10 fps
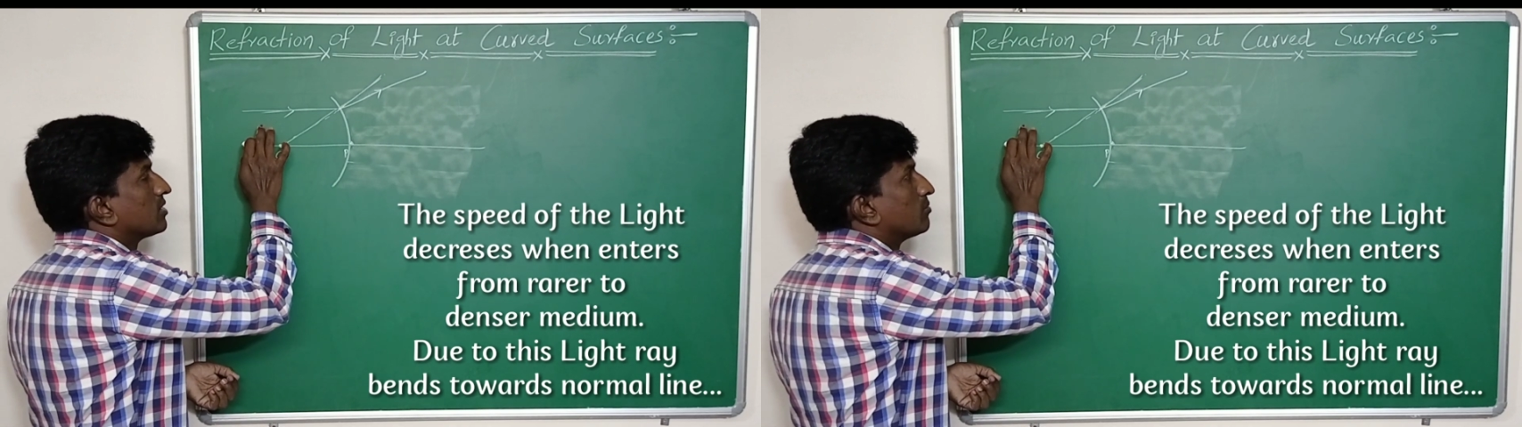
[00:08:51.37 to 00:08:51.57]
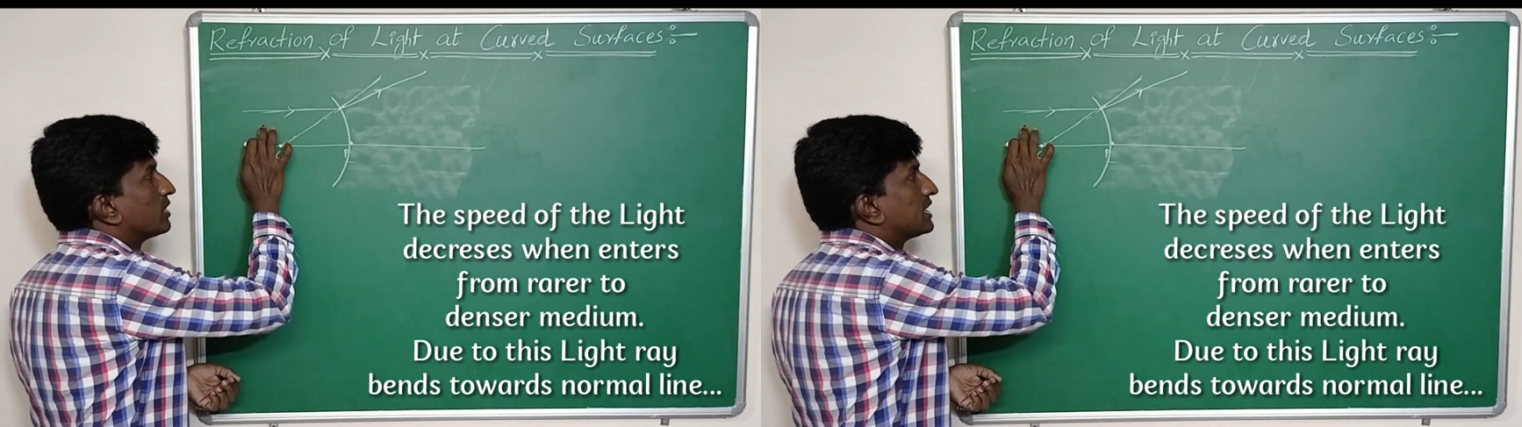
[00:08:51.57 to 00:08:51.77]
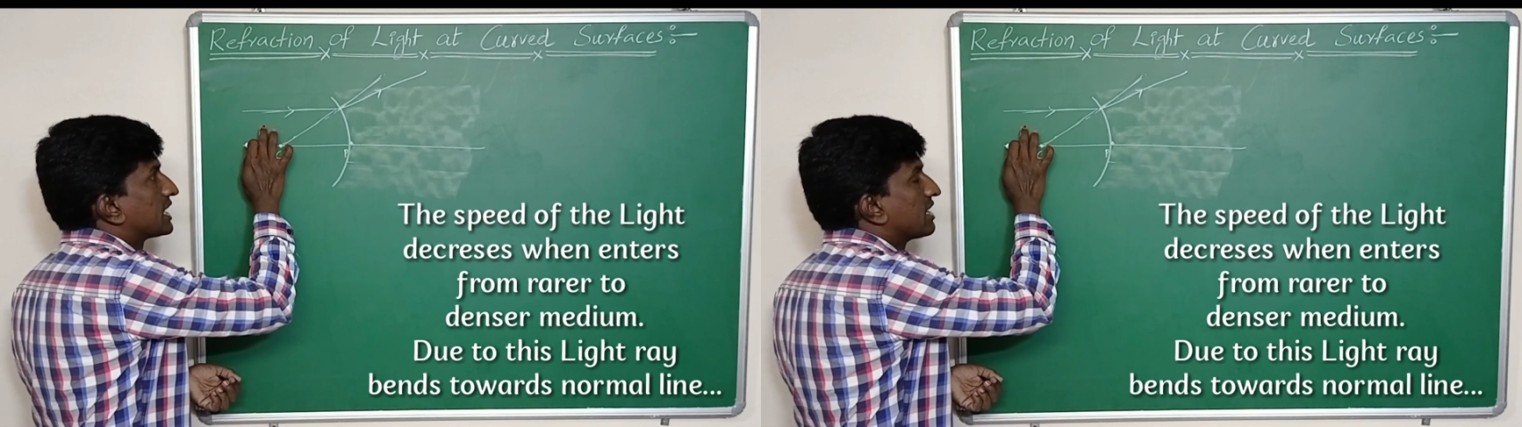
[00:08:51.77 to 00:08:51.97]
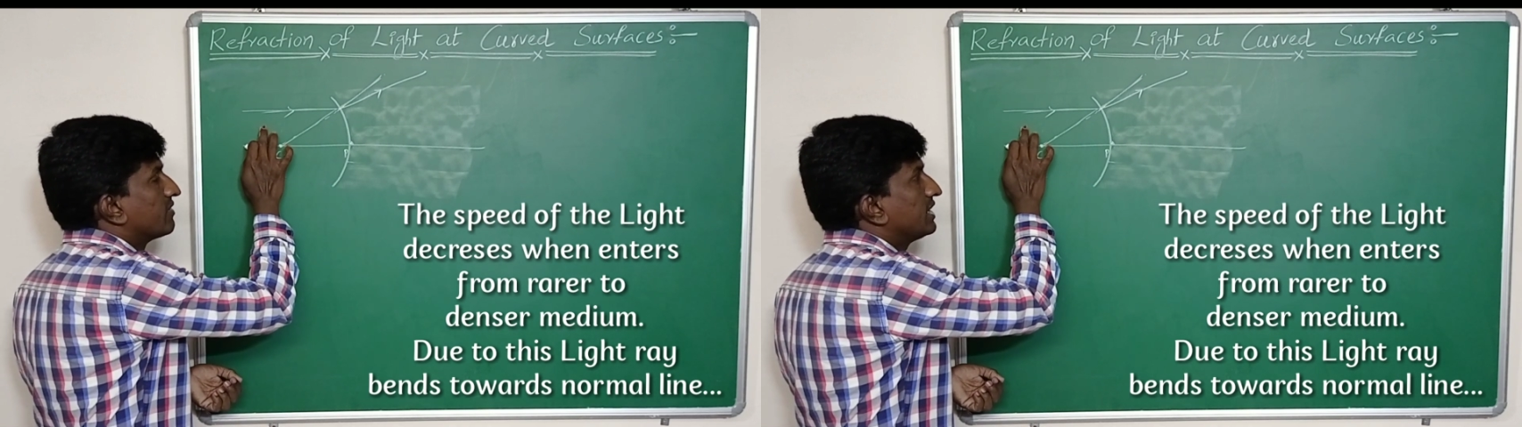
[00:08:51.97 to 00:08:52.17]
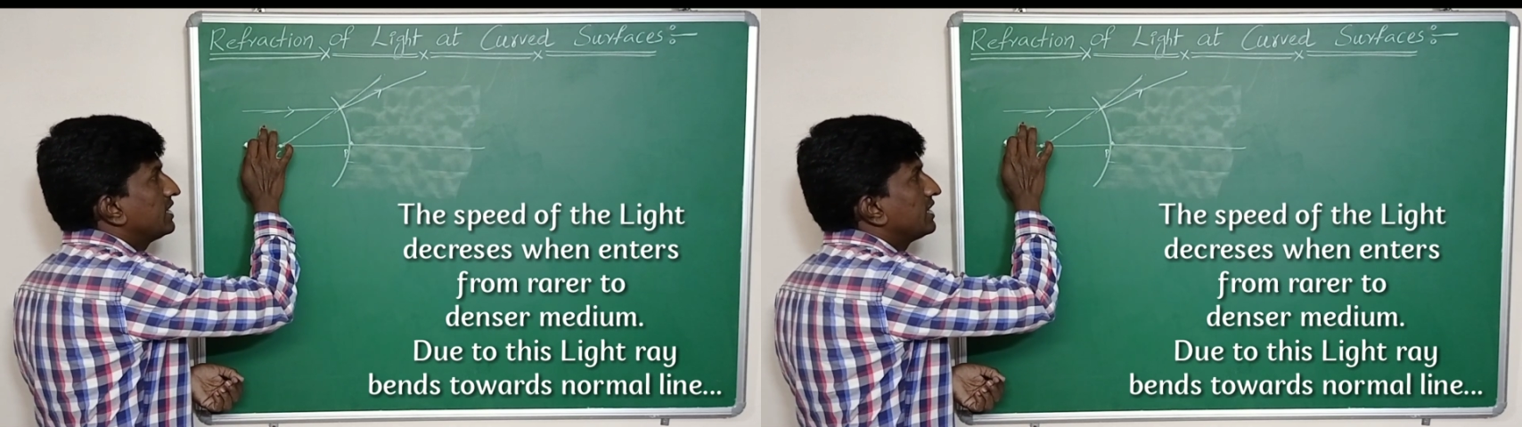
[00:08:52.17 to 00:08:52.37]
by
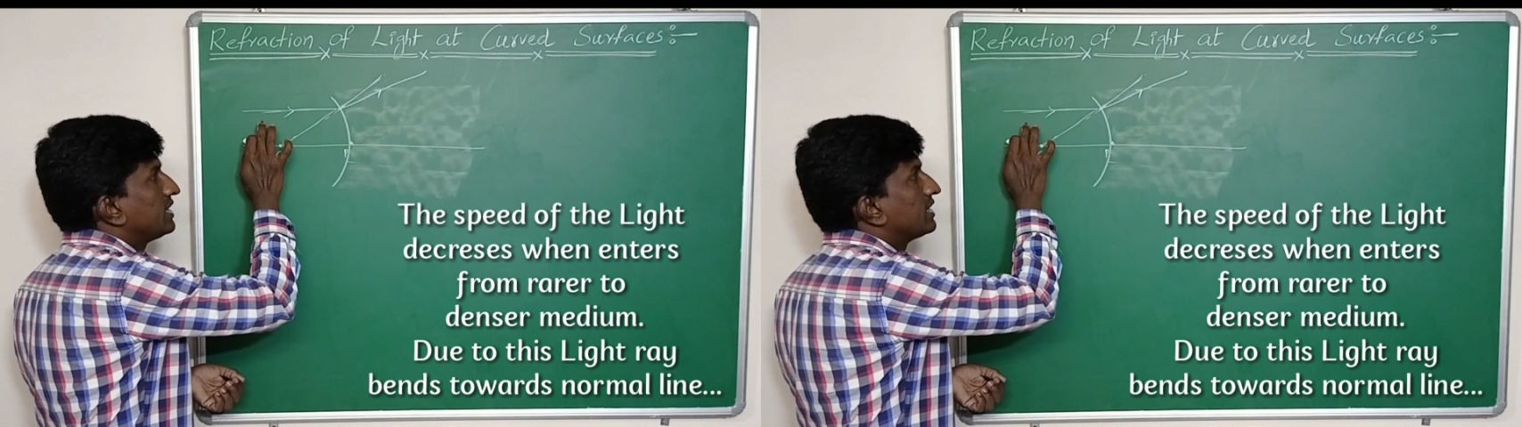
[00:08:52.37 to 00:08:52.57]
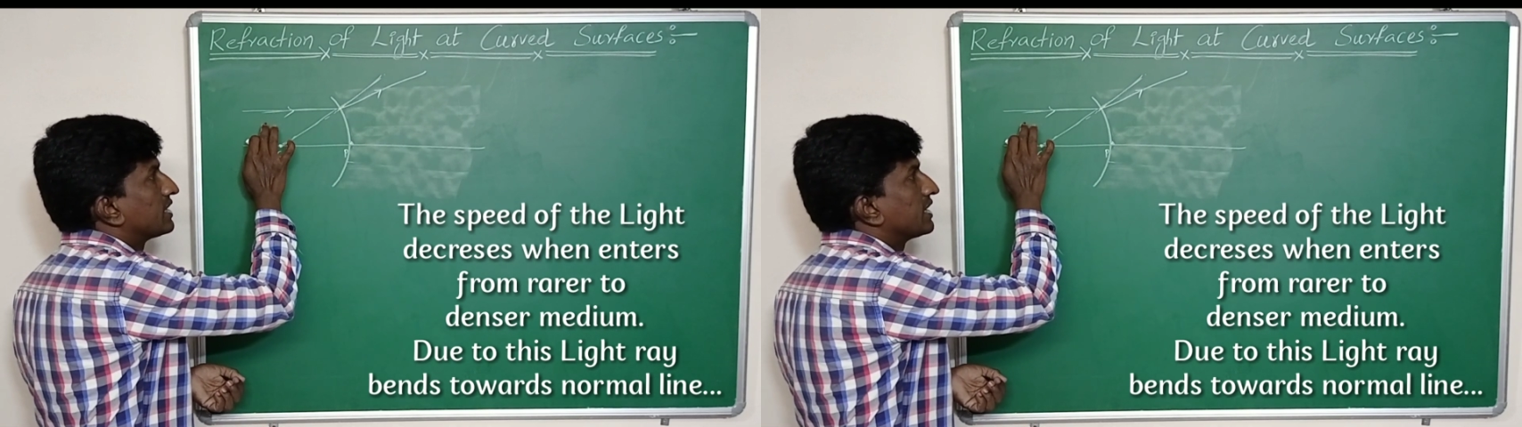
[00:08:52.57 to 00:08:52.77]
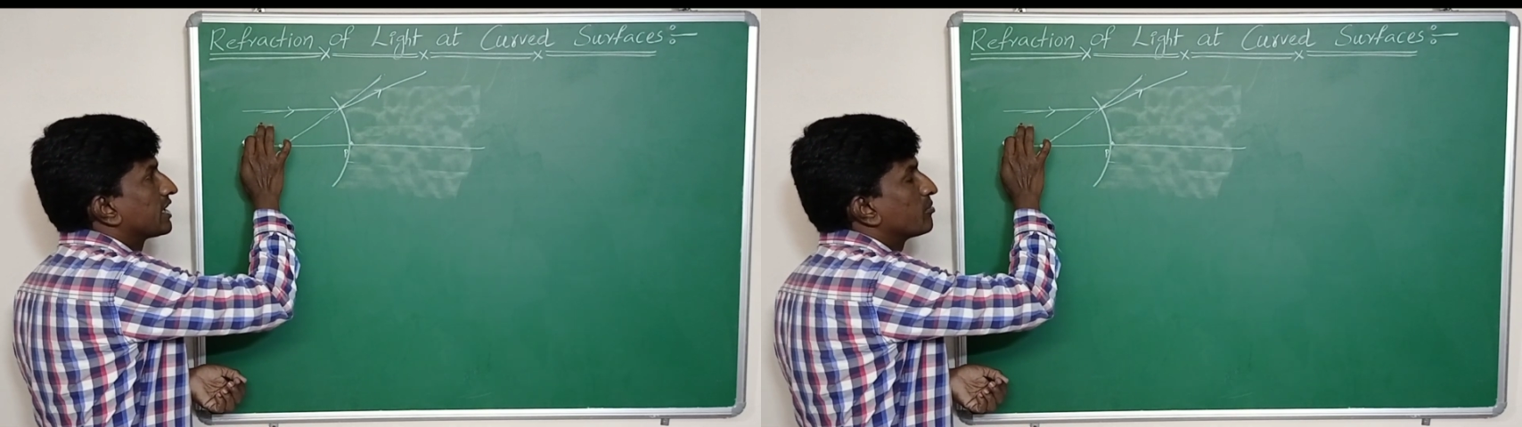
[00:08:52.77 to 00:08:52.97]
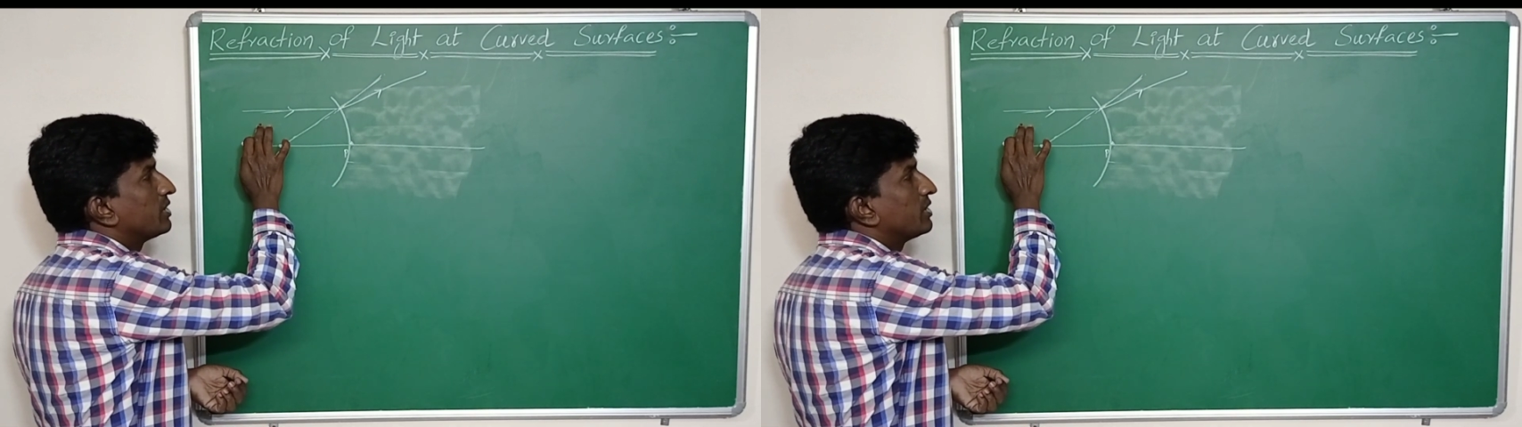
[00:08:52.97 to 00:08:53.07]
traveling in rarer